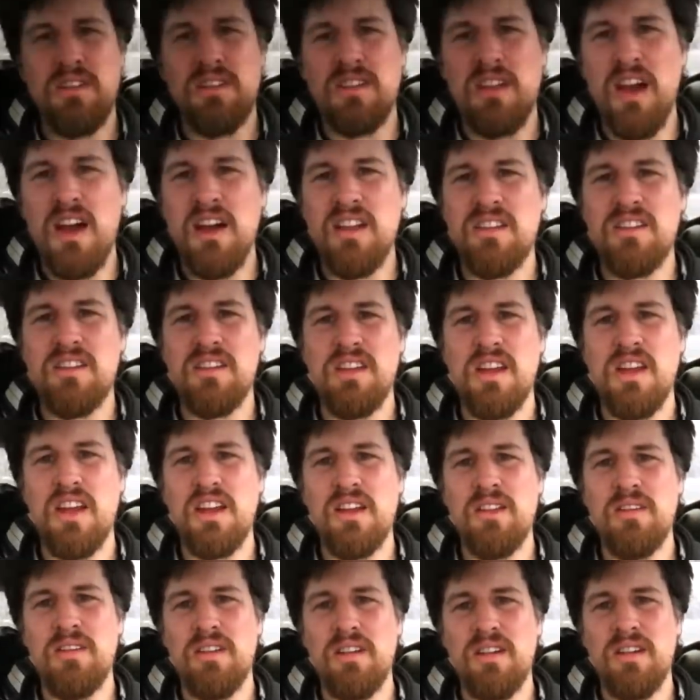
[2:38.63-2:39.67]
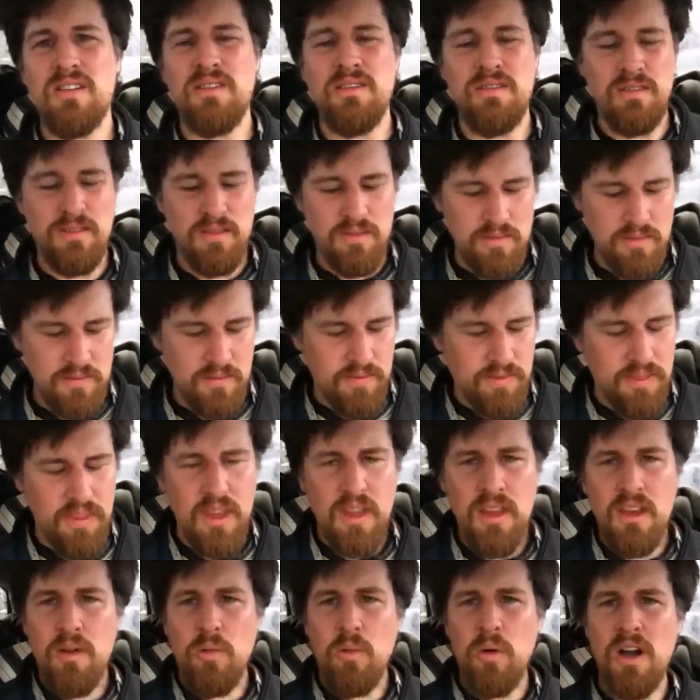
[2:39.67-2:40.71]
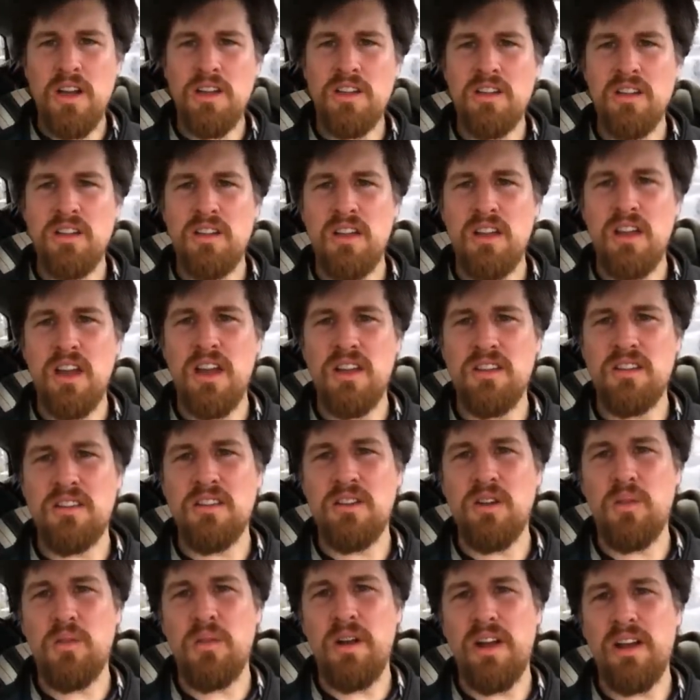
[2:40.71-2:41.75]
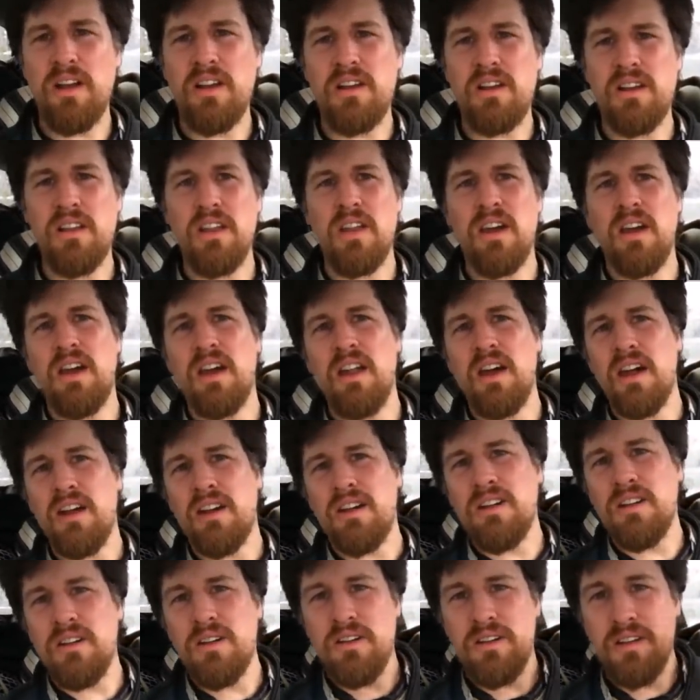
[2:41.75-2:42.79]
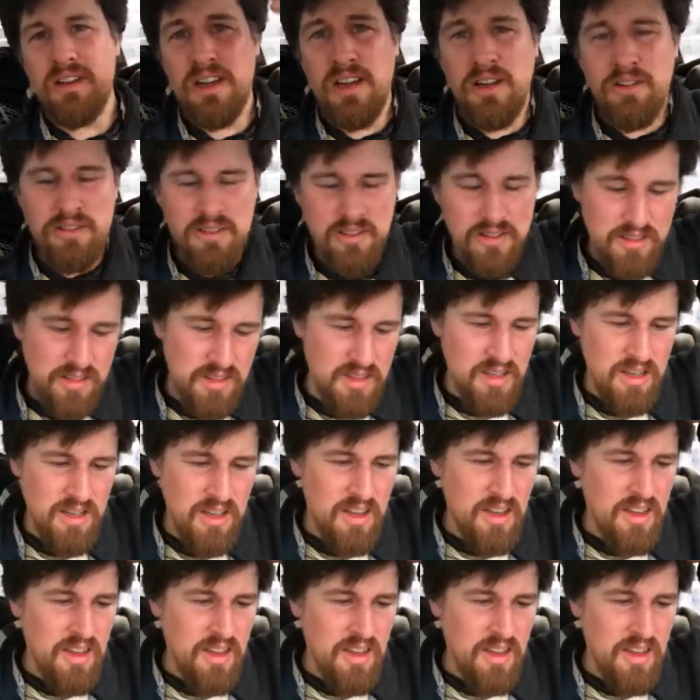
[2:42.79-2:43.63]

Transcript: Wisconsin anyway. Washington has no record of that. I don't know what I was.